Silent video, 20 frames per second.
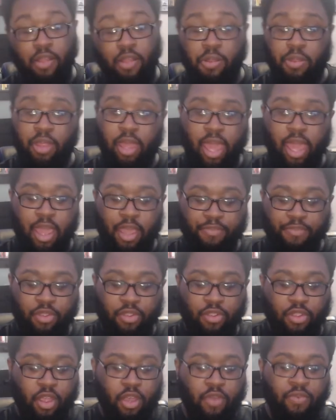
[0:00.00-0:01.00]
of the games
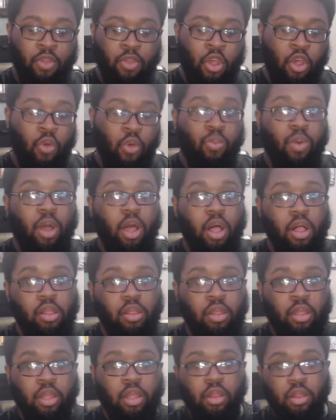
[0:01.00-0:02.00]
and stuff? Well,